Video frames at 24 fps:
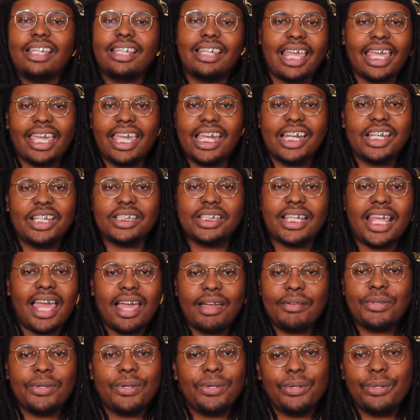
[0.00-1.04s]
they can't just
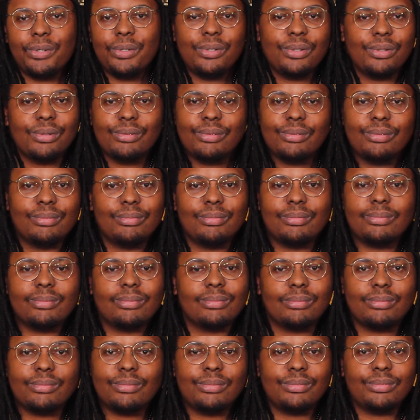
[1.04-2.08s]
have you
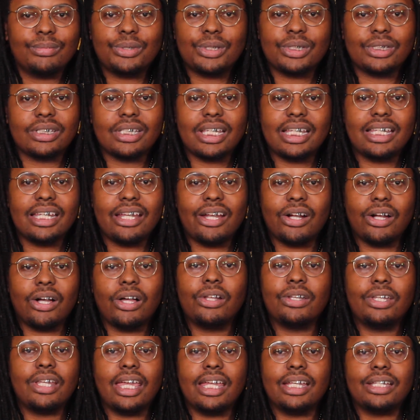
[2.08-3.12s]
just in there
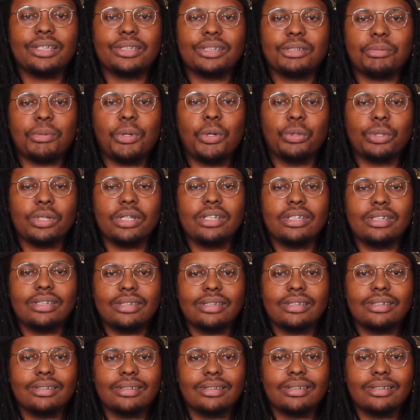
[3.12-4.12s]
all day just smoking.